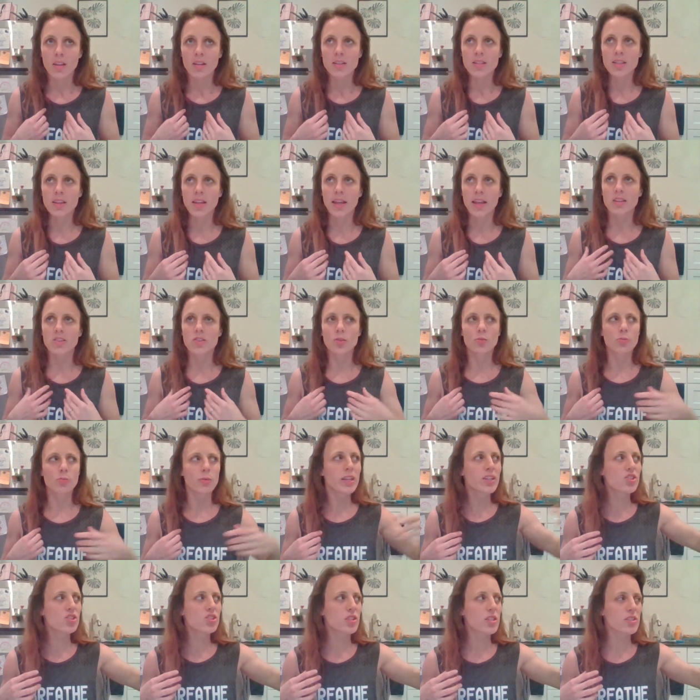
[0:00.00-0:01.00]
to like to
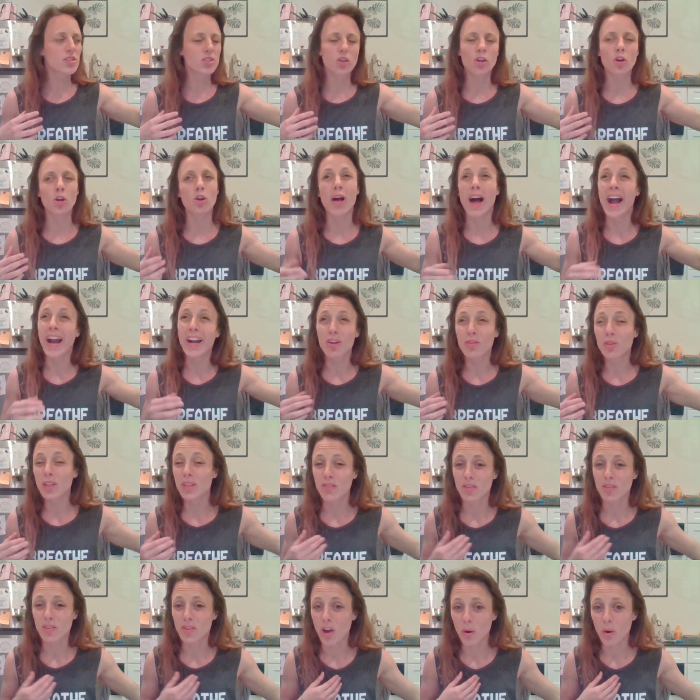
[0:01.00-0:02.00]
reach this girl. I don't
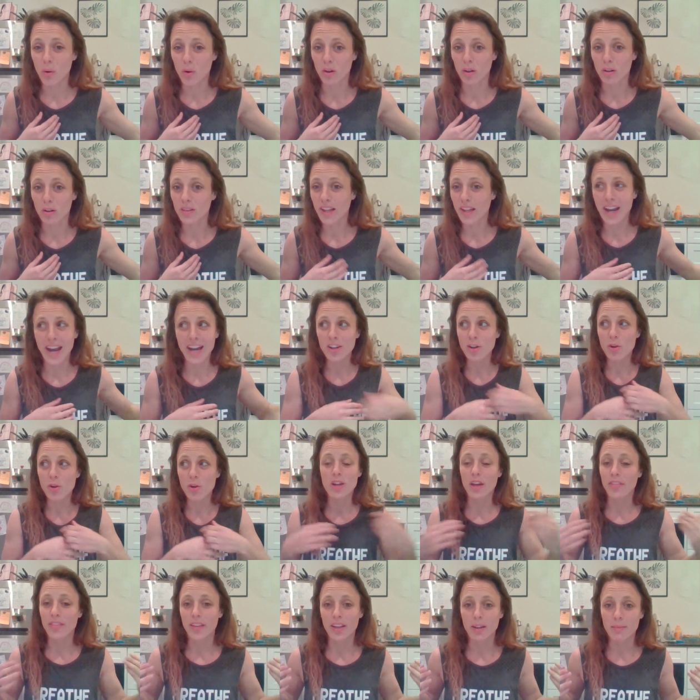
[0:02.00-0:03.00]
even know her. Like I know
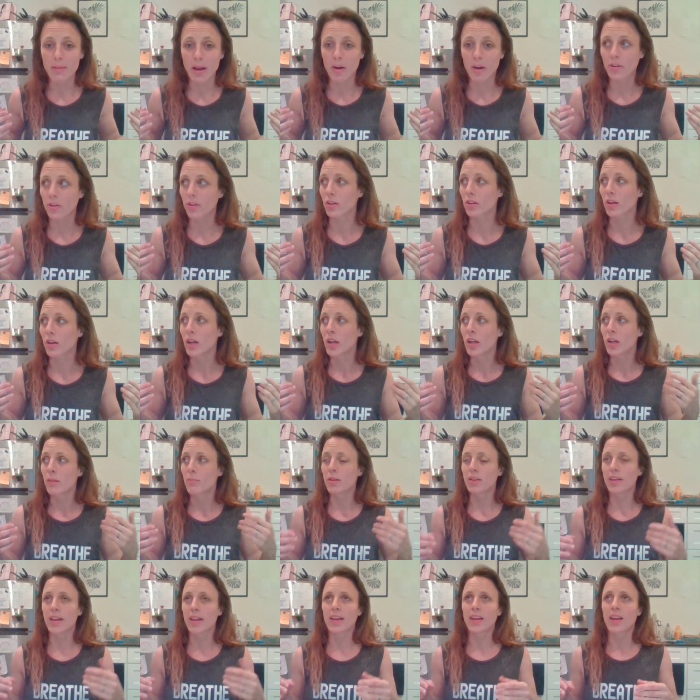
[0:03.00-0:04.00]
nothing about her,
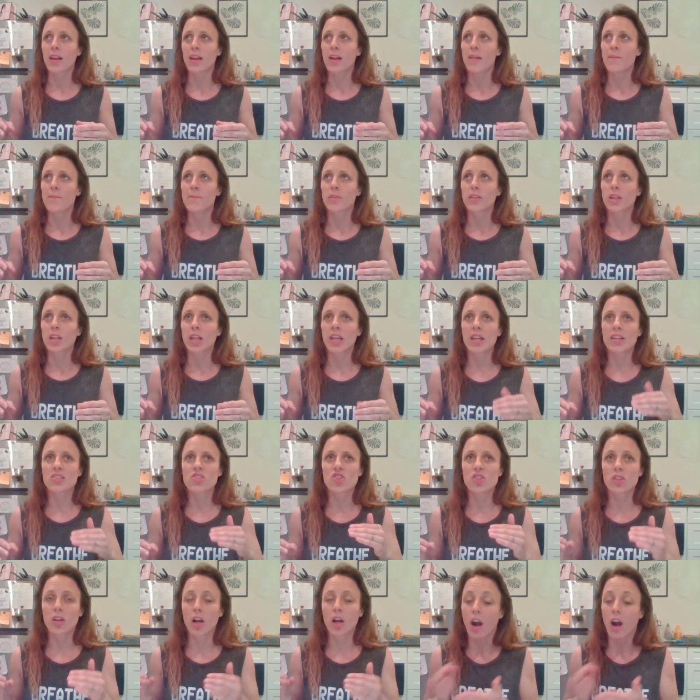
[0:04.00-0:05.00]
but like
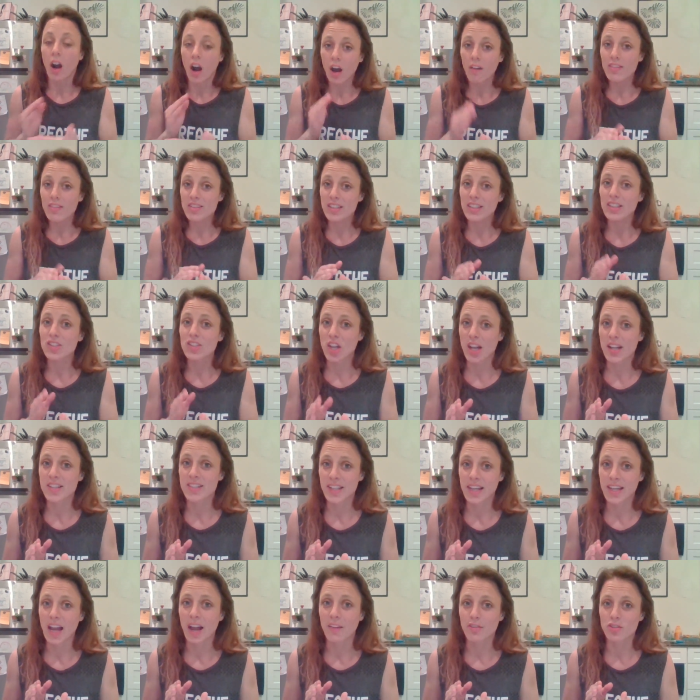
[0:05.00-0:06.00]
he's obviously
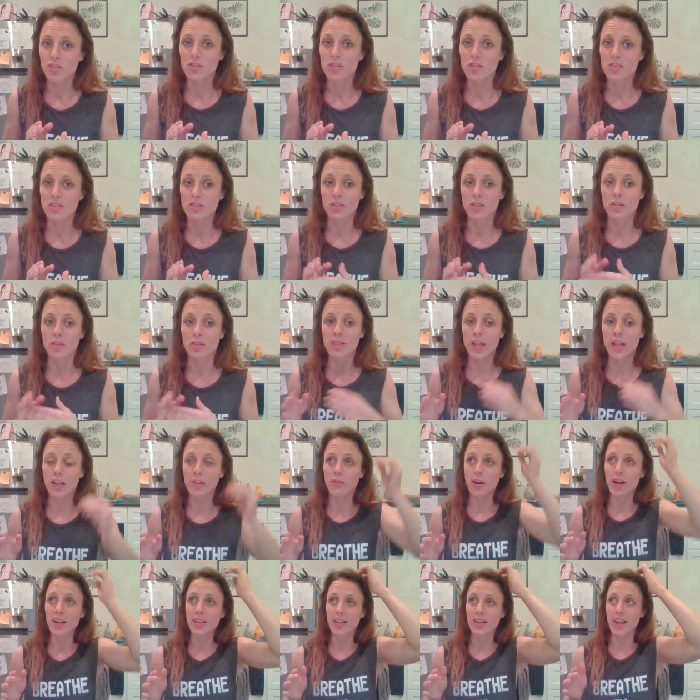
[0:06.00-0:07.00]
chasing after this girl.
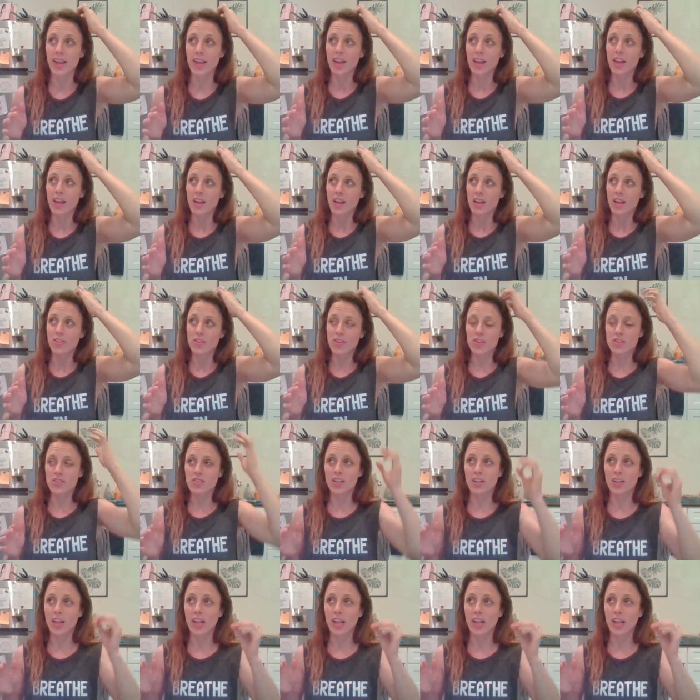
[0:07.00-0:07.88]
Like right, like there's